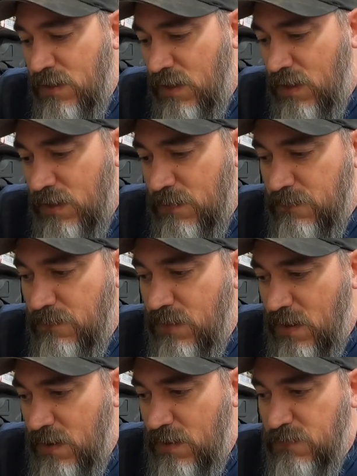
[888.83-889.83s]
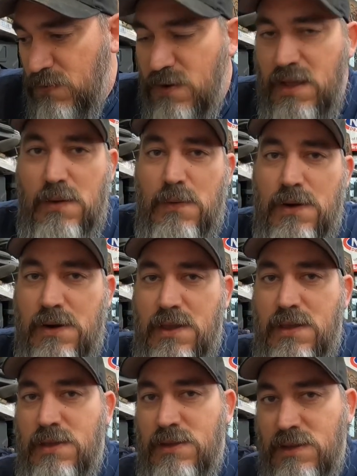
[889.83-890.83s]
Um, I had a full day at
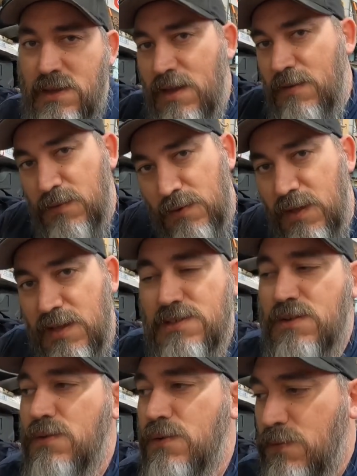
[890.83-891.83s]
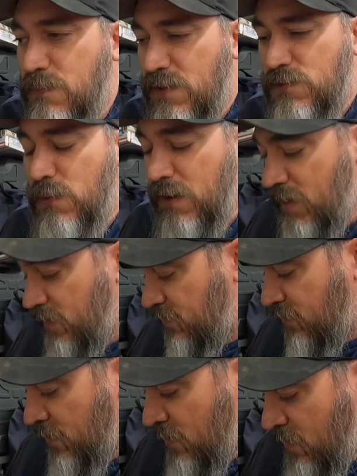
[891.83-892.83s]
work. He had a full day at school plus
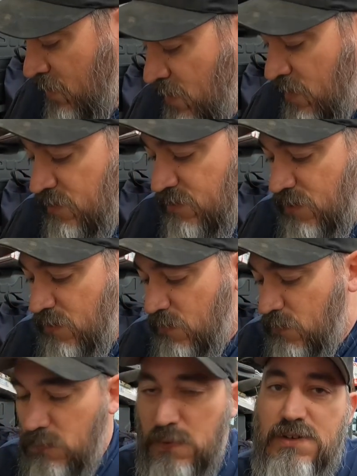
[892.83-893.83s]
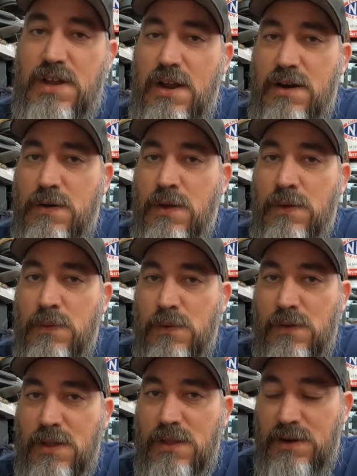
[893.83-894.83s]
workouts. So we're tired. We're
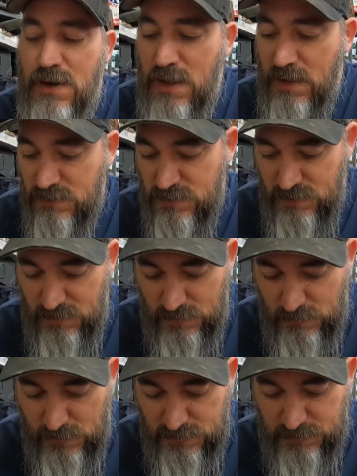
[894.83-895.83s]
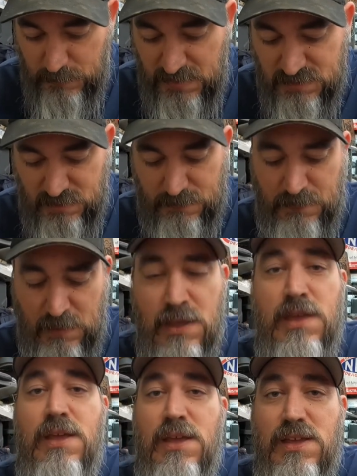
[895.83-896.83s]
going to call it a night and go get us some pizza.
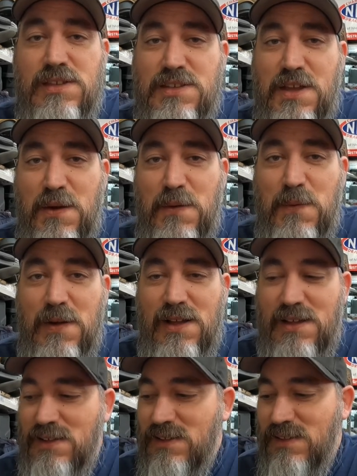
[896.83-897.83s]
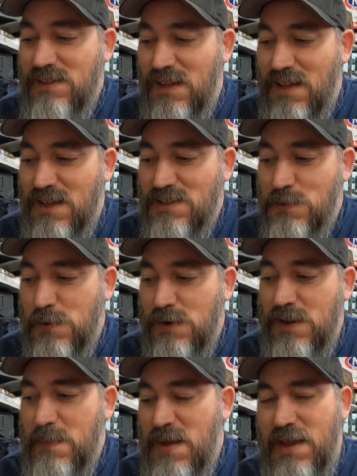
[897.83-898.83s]
So uh, uh, so we're
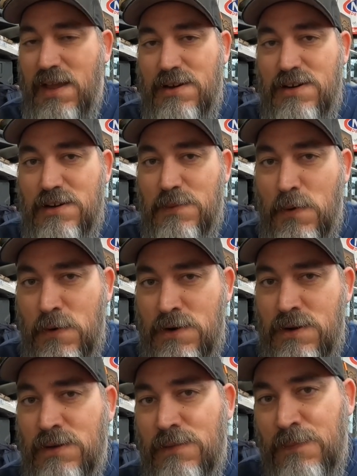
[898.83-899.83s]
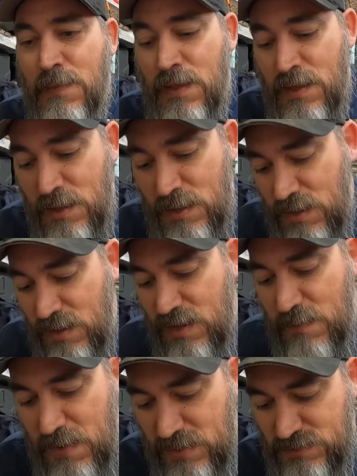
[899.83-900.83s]
going to get back out here in the morning and
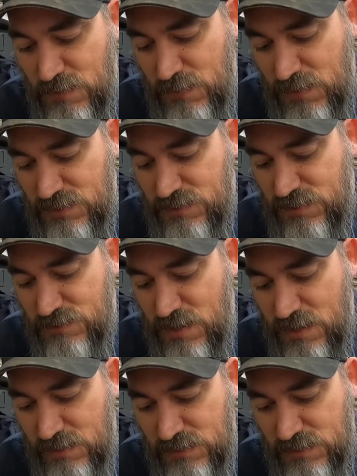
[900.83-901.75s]
get back to this and try to